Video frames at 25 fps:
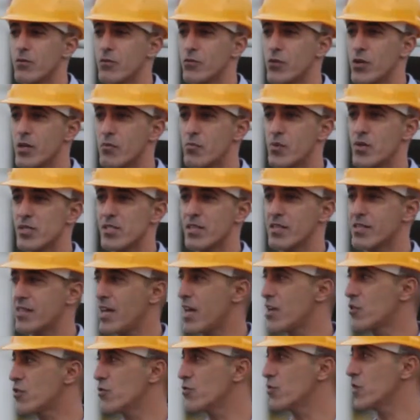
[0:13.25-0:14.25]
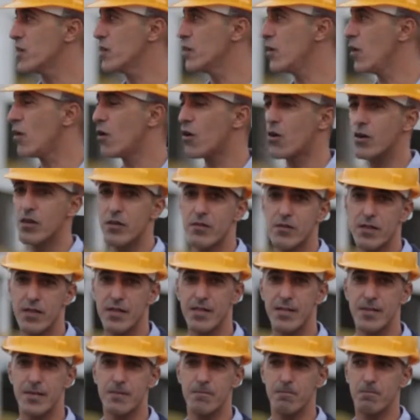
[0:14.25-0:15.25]
during presentation we are in
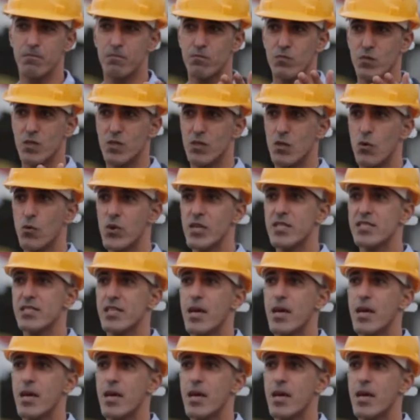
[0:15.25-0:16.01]
the, um, the WIN